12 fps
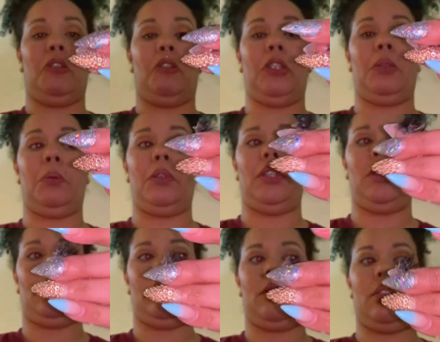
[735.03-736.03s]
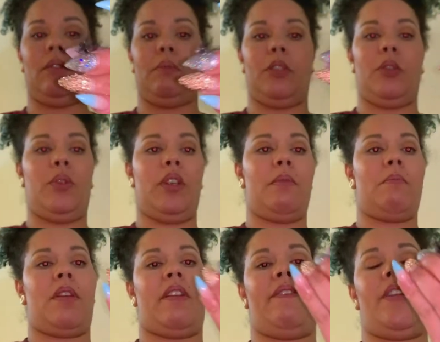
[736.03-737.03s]
rubbing
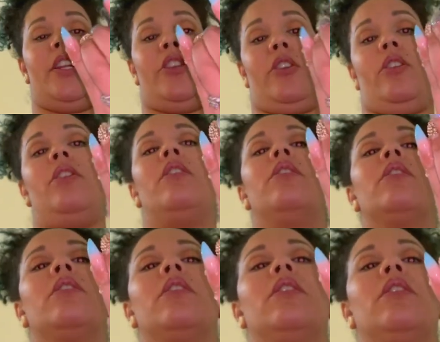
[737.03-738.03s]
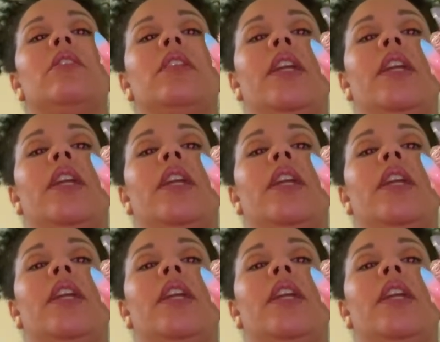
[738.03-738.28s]
between my fingers,